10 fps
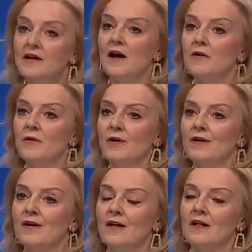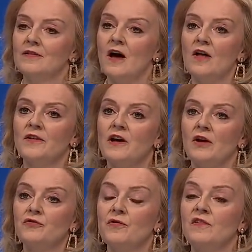know that other
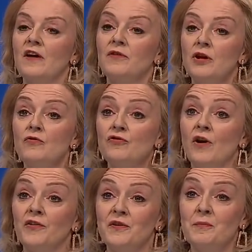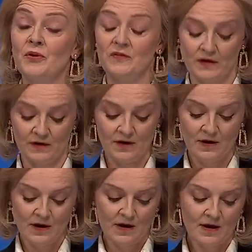countries have huge trust in Britain
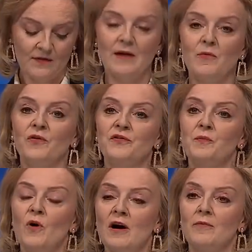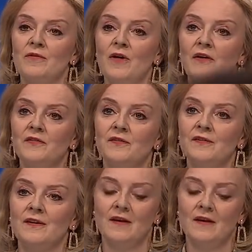and they want to work with us.